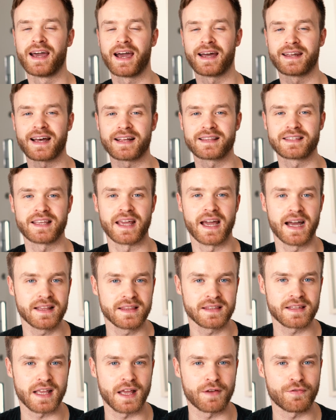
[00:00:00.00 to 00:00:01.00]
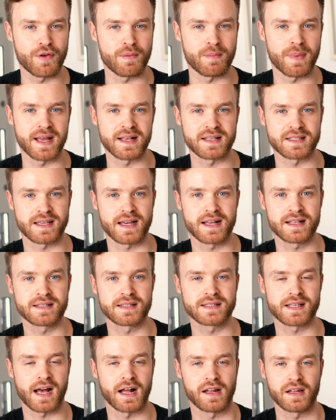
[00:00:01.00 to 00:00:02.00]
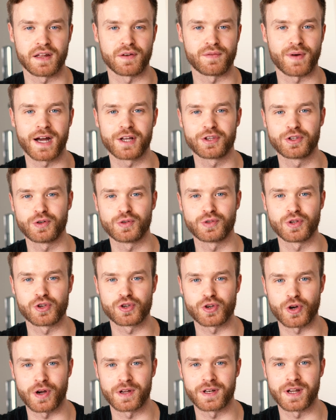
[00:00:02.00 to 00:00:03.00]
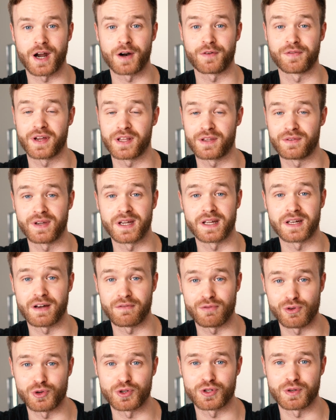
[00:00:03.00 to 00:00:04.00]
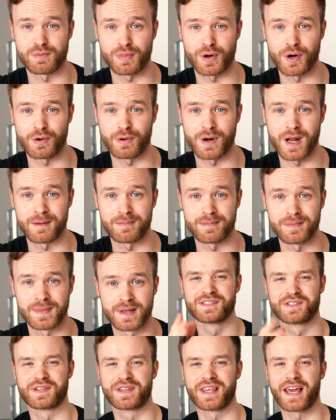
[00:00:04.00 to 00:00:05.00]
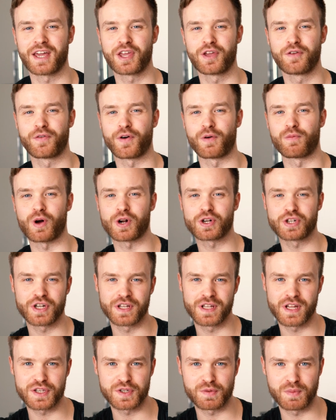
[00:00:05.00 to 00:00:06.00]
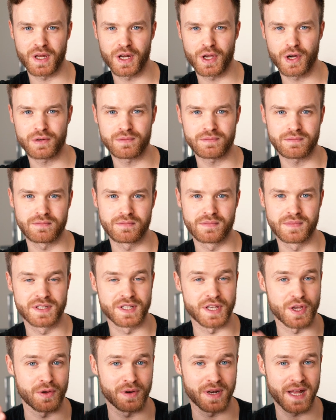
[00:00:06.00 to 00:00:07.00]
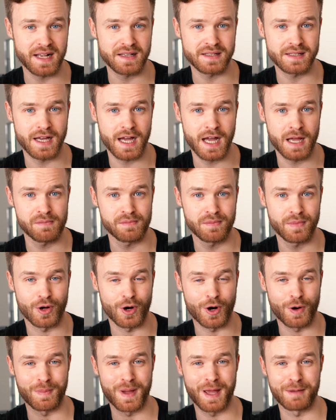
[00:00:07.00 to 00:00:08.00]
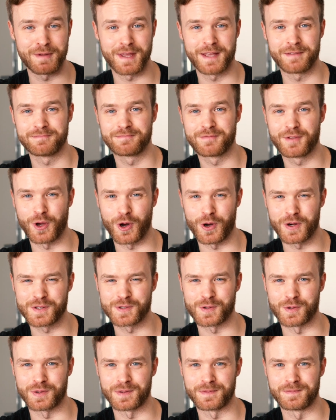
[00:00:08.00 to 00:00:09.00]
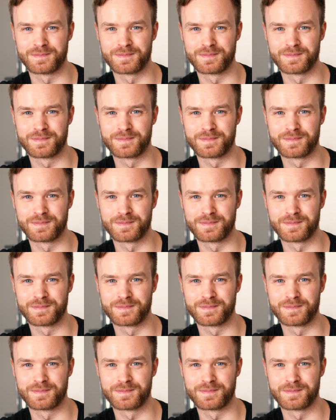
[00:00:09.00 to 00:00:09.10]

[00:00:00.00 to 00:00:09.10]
And at the end, if it makes sense, I'll invite you to join our Fit Vegan Evolution program. So thank you for watching this video. See you next time, or maybe talk soon.